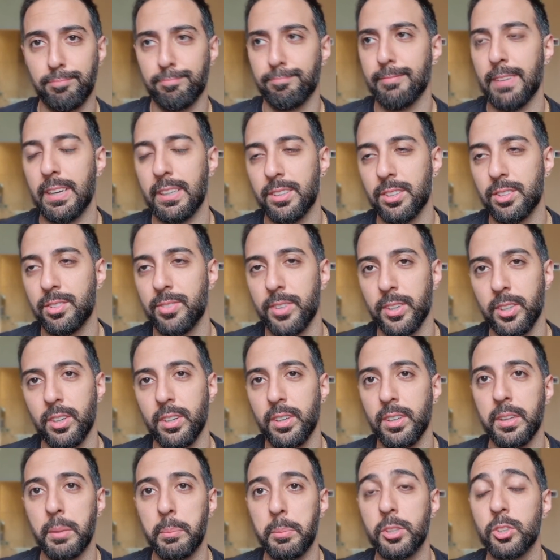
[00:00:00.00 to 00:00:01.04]
I just
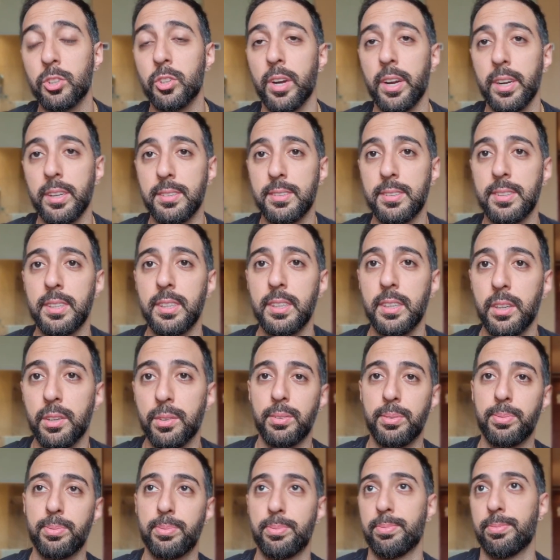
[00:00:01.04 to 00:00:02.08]
figured, let me try to see
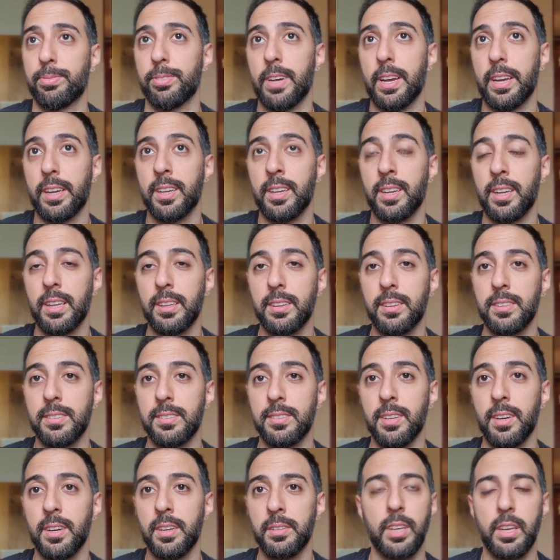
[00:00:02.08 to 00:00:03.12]
if I can get this
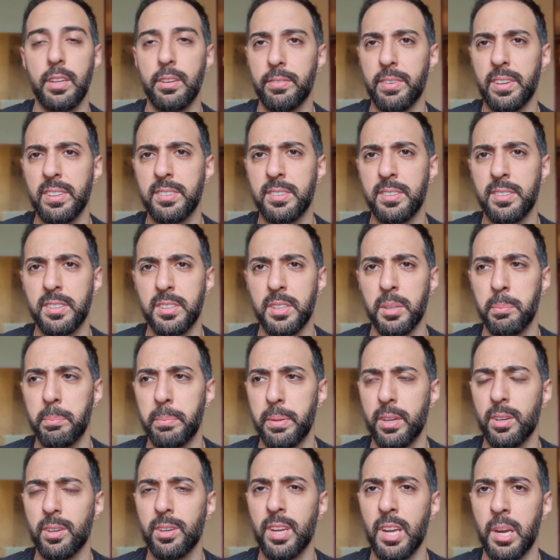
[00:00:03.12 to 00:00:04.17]
done, invest in some
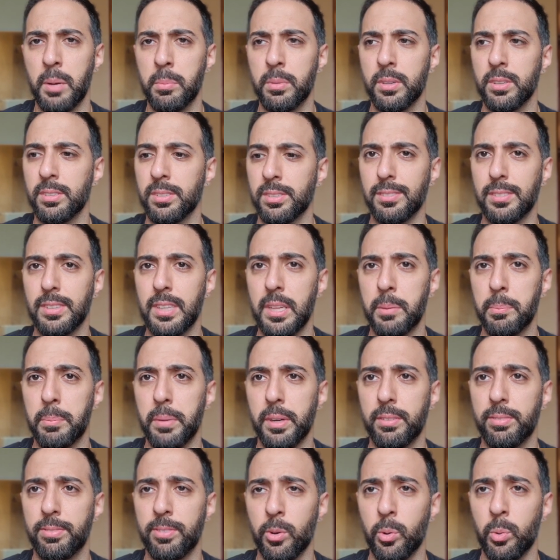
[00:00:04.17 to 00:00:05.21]
better camera than
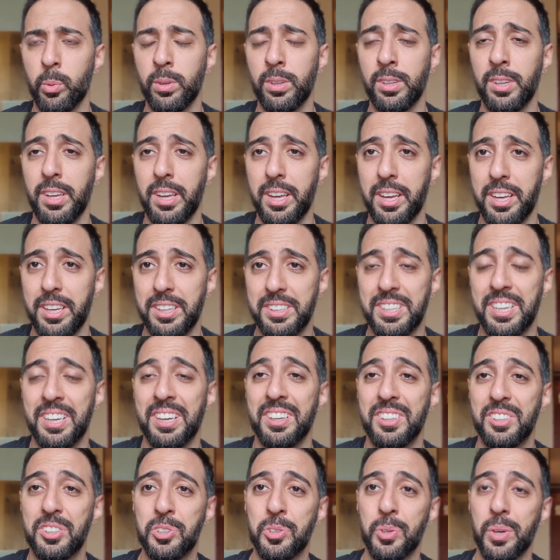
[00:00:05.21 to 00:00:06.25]
my phone, and
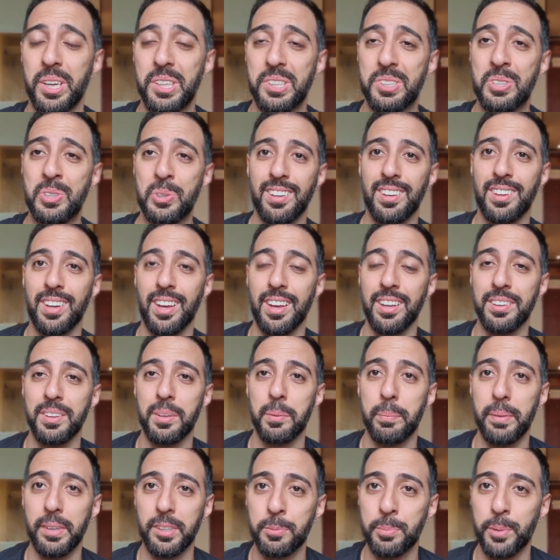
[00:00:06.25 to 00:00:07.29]
try to get the
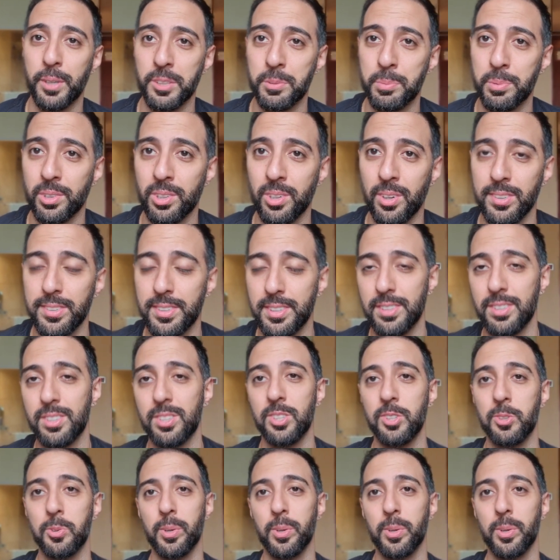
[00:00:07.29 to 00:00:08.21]
best possible content to you